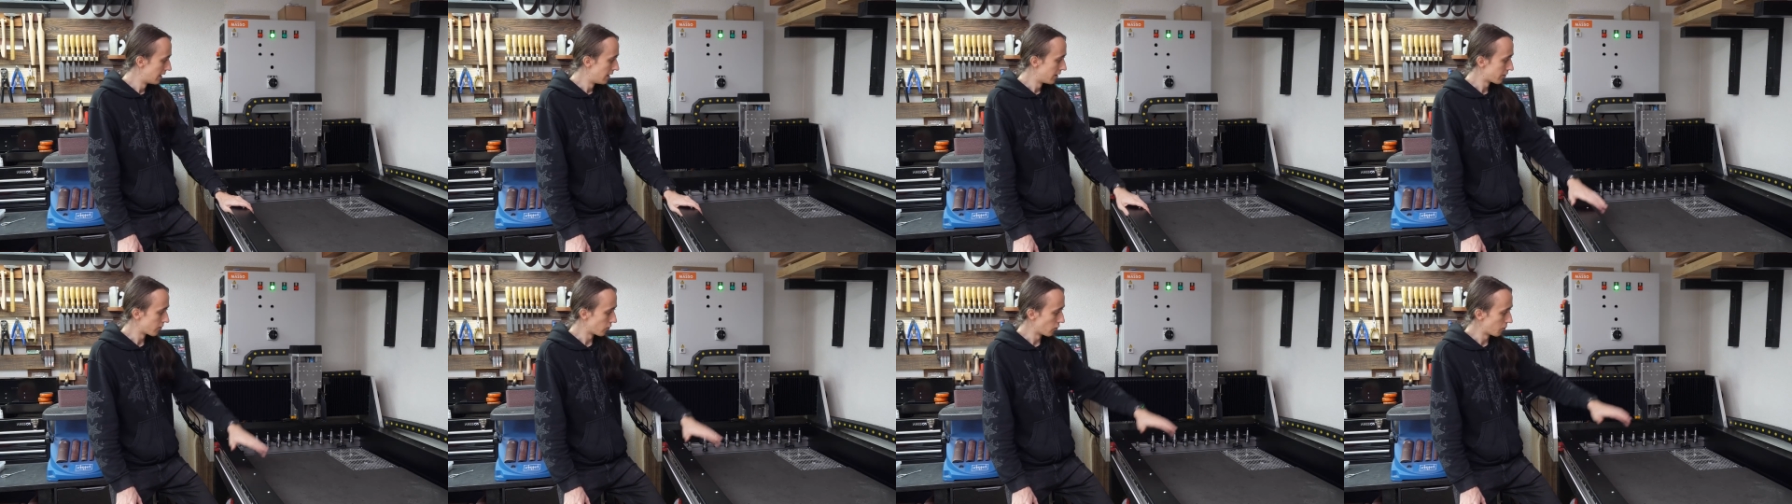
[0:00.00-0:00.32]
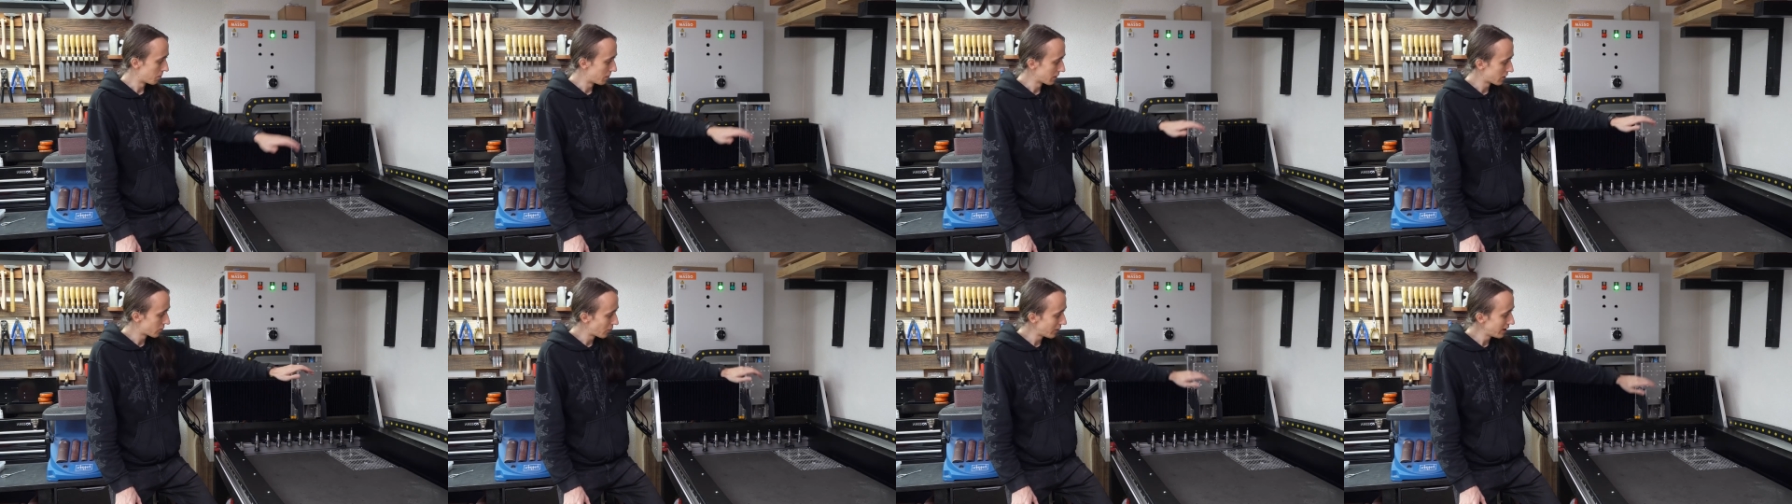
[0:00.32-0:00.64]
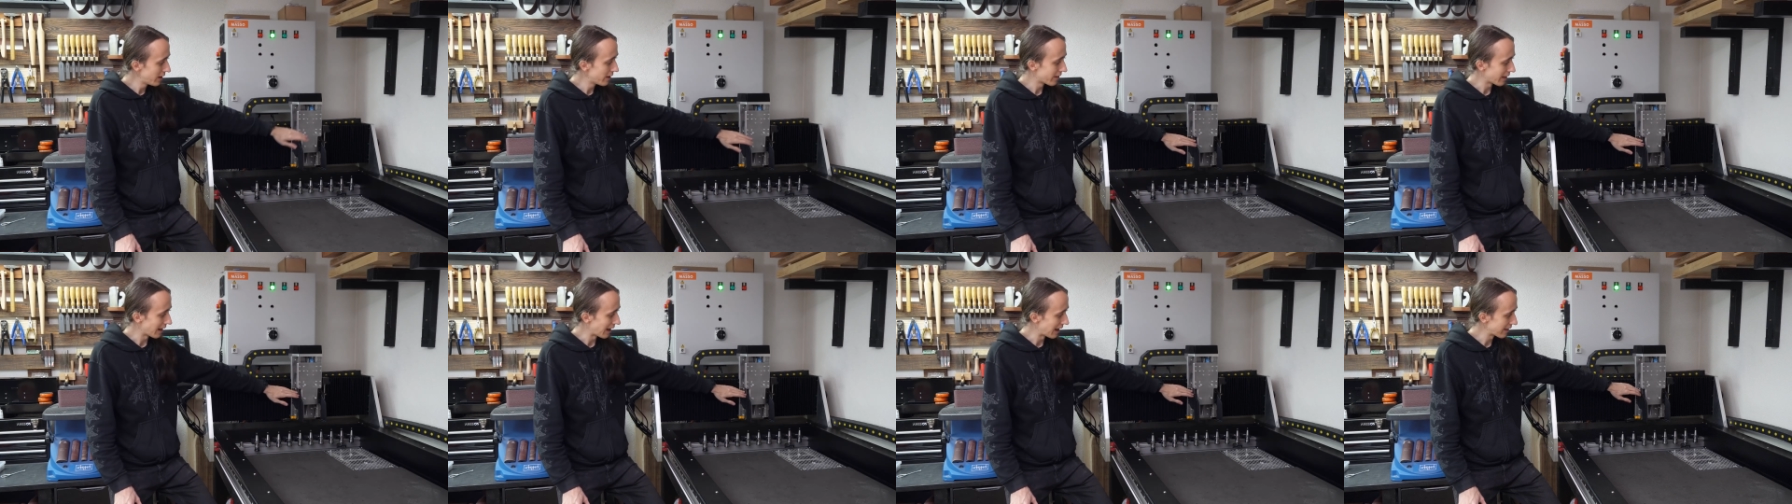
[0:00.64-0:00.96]
So
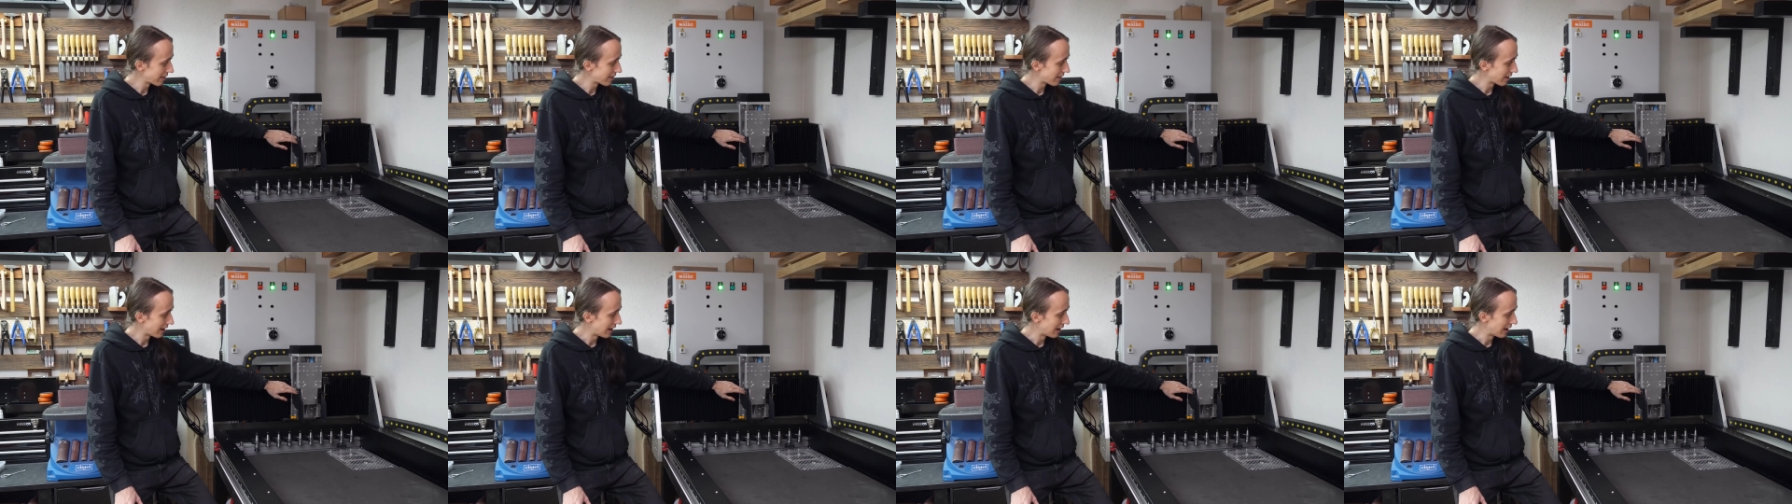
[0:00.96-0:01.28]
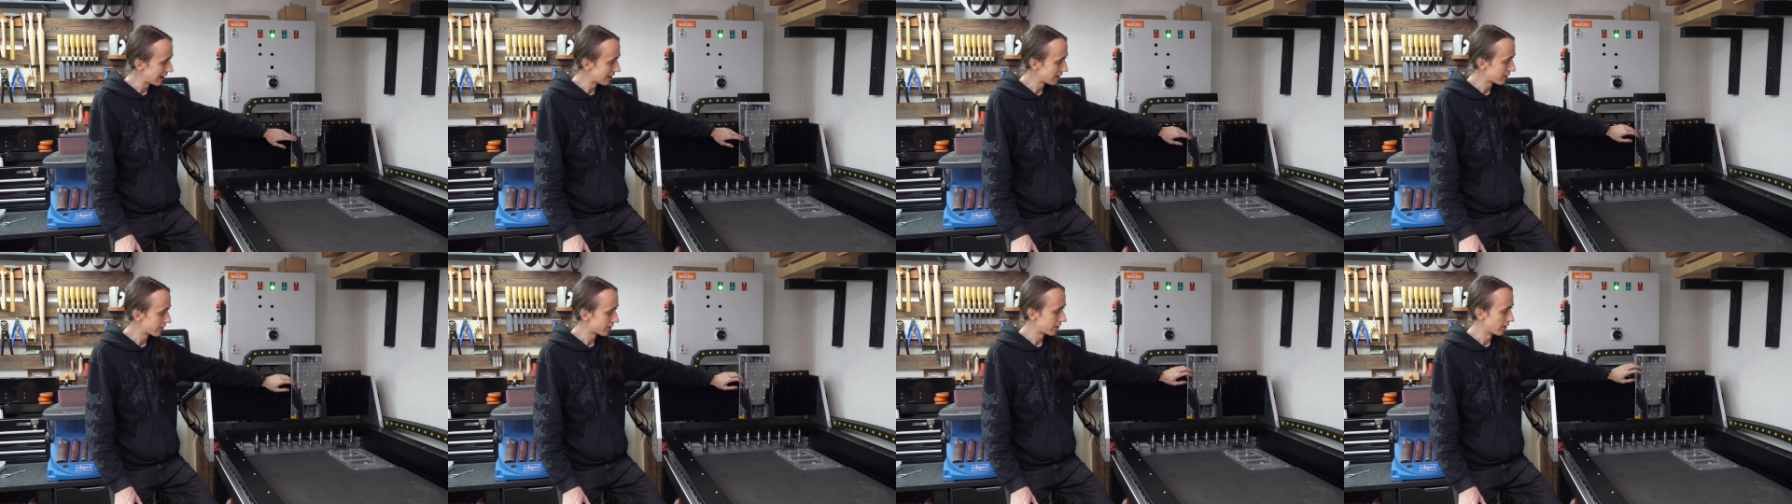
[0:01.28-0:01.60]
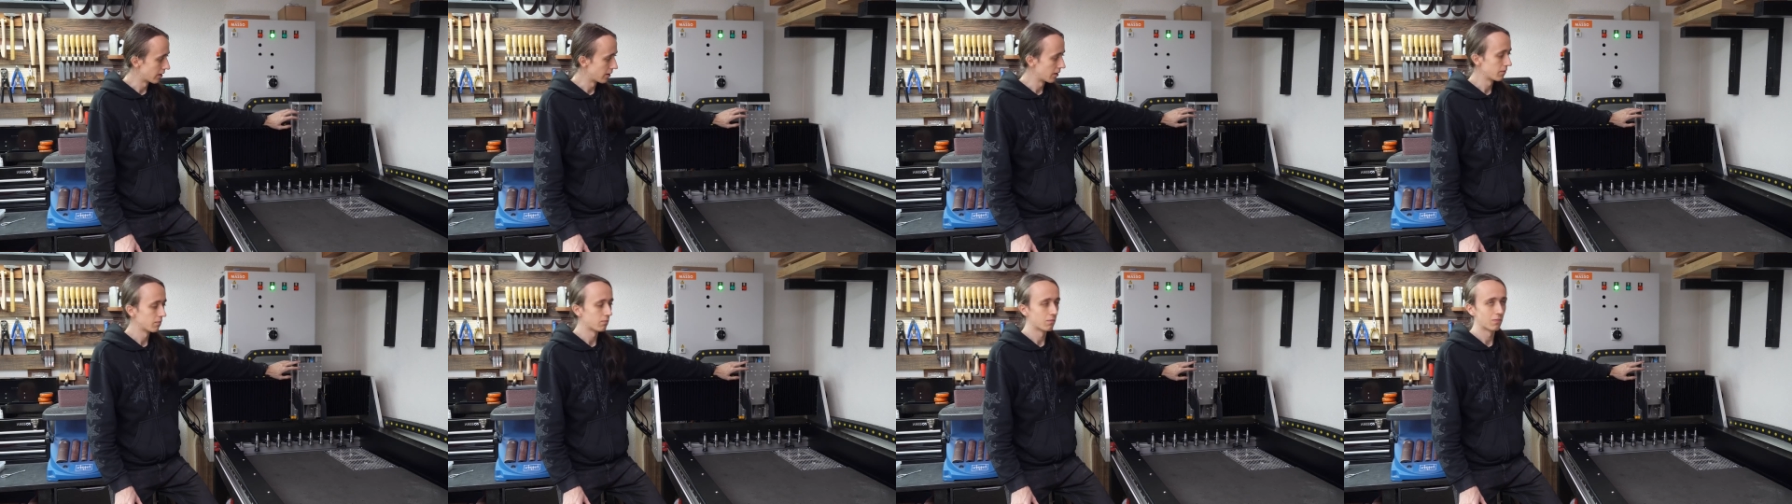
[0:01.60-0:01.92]
between that and
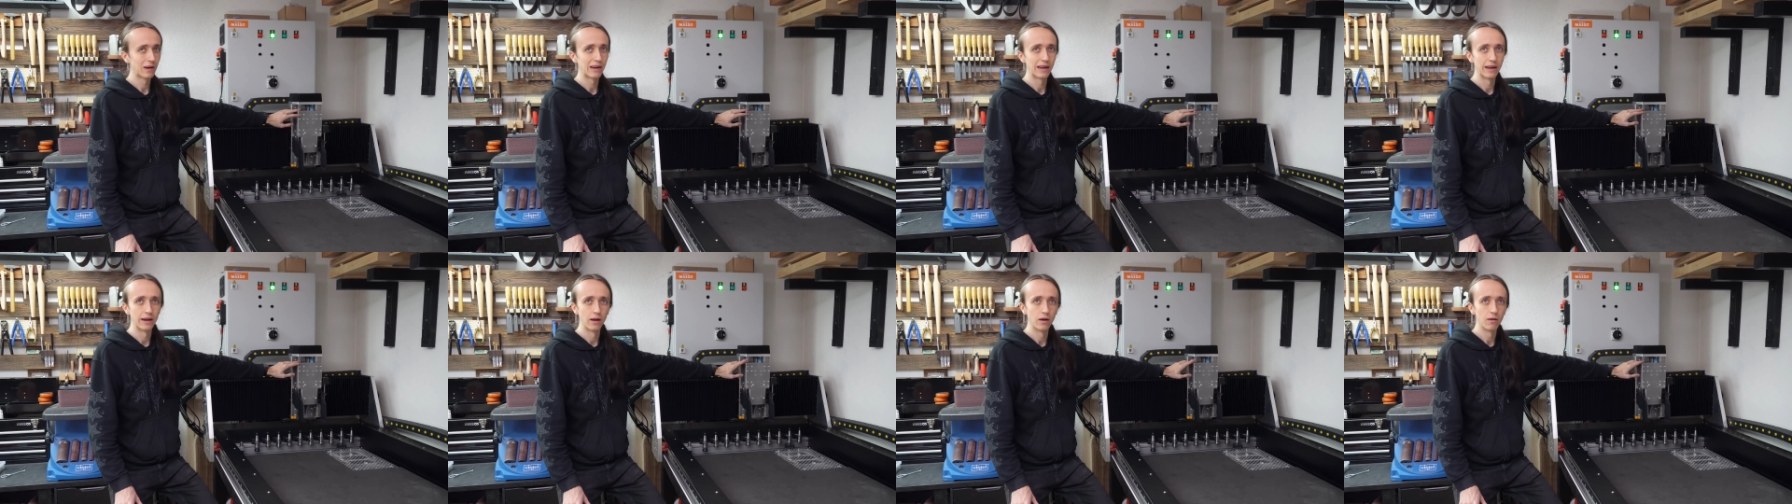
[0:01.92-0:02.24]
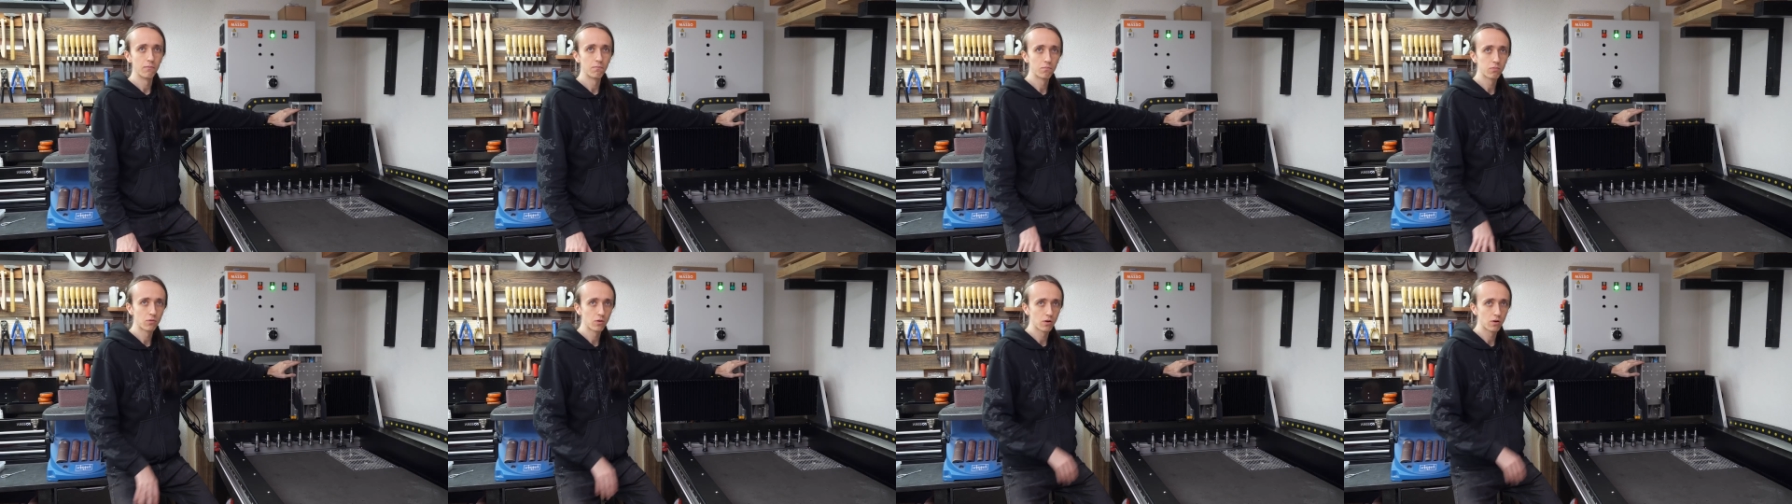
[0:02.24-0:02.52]
the kind of